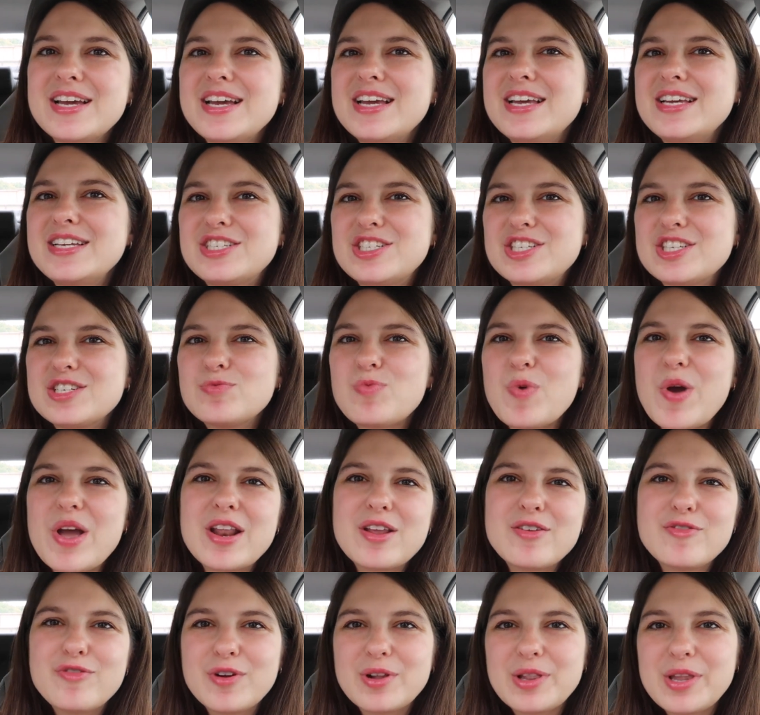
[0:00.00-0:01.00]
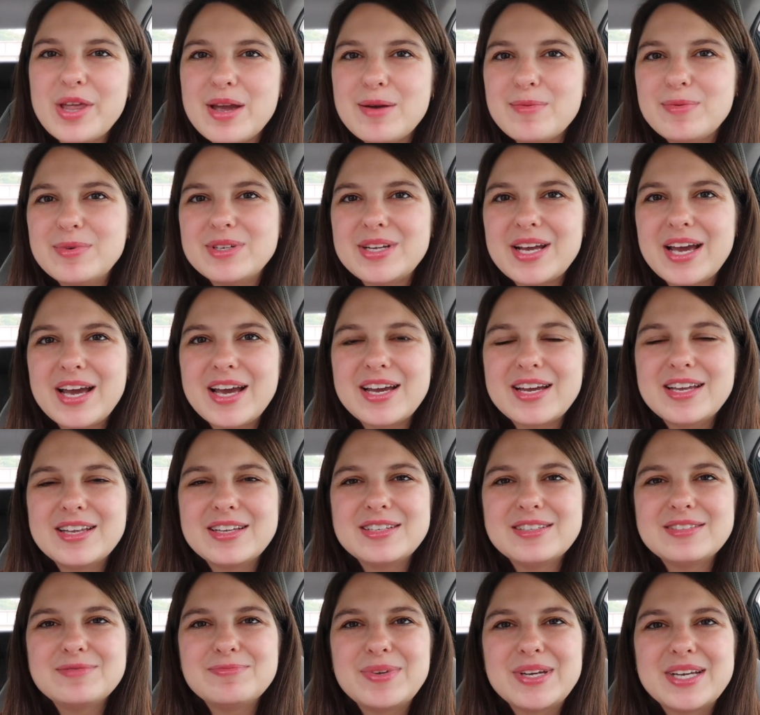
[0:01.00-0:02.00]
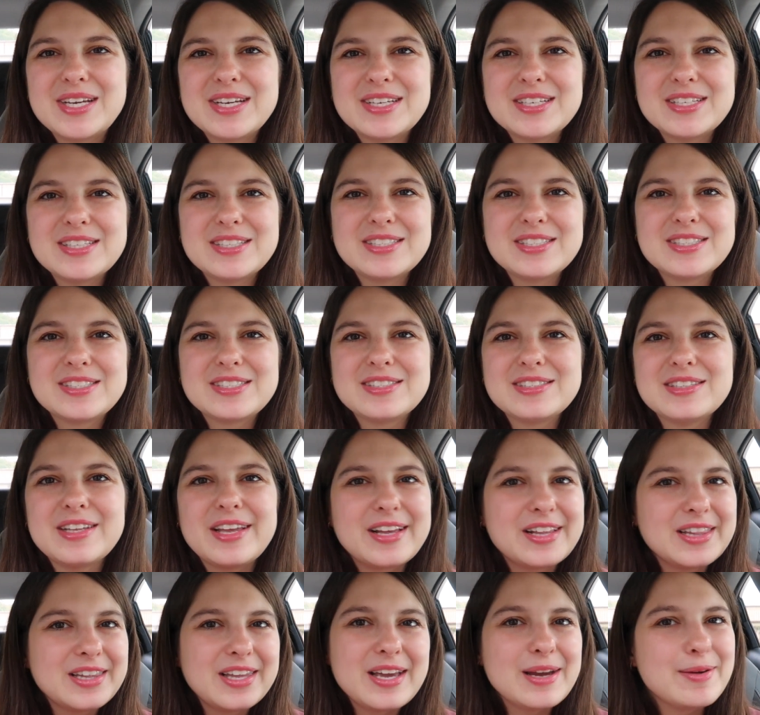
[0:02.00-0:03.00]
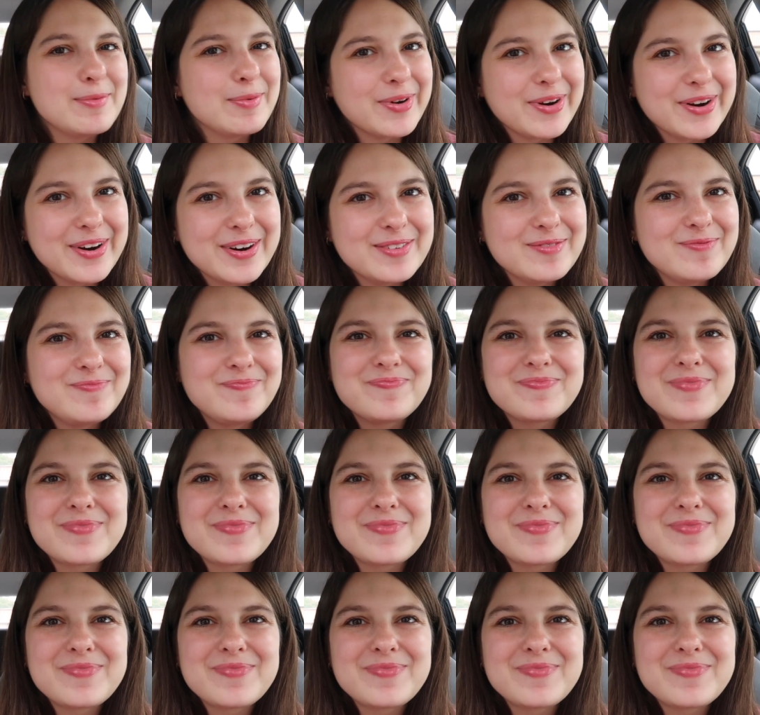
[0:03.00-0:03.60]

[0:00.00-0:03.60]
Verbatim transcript: he's just waiting for Labor Day because like labor.